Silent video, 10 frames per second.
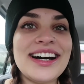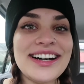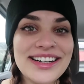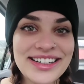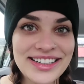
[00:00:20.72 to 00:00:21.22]

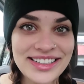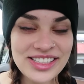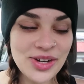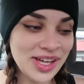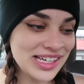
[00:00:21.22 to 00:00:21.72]

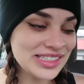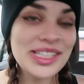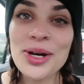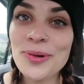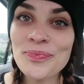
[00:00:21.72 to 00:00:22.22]
okay,
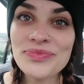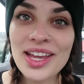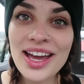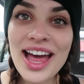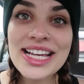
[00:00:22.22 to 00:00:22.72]
so
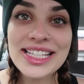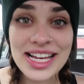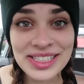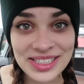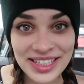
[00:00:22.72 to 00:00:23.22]

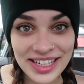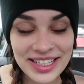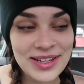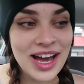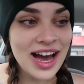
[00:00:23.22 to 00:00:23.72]

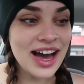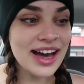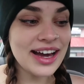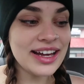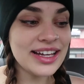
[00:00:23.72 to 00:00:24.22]
yesterday
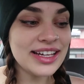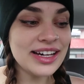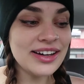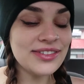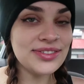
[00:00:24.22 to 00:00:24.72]

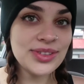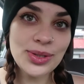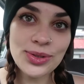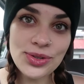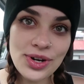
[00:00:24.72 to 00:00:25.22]
I
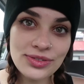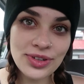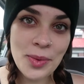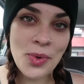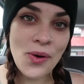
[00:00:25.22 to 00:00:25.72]
flew
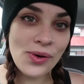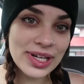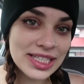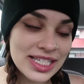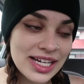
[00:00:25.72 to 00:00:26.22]
from
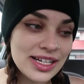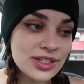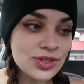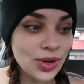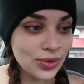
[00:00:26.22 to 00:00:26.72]
Oita
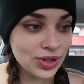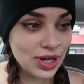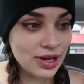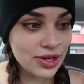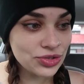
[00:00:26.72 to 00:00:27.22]
to
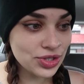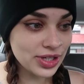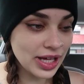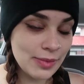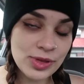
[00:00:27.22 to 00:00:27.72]
Tokyo, took
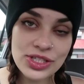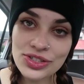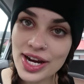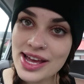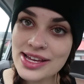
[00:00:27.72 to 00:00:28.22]
a couple of
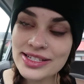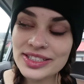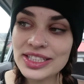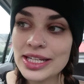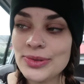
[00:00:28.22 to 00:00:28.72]

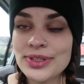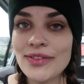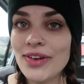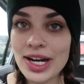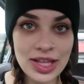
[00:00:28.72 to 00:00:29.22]
trains. It was
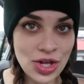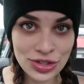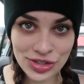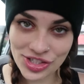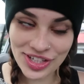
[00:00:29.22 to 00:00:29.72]
a very
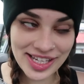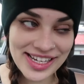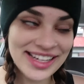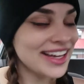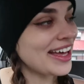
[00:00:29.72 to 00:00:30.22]
long
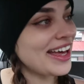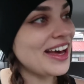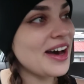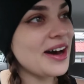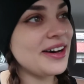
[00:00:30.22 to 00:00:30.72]
journey.
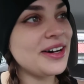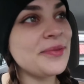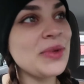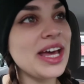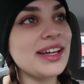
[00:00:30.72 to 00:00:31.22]

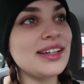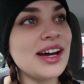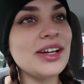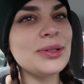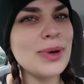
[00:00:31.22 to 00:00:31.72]
And
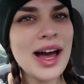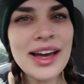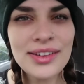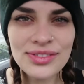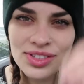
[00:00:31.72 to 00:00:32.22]
I
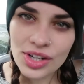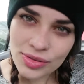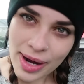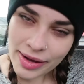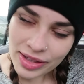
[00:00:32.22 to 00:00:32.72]
arrived
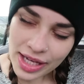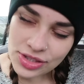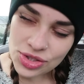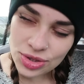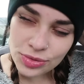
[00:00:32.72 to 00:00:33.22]
around
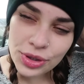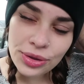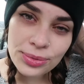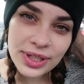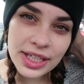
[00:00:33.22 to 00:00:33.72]
like 2 or
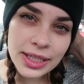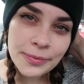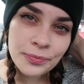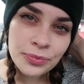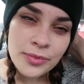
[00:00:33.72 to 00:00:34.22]
3,
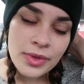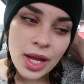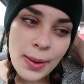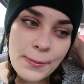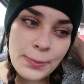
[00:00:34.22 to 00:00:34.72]

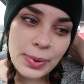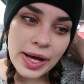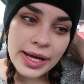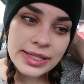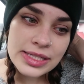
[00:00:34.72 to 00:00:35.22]

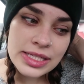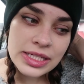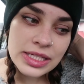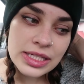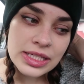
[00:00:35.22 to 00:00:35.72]

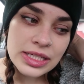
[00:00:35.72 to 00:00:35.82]
but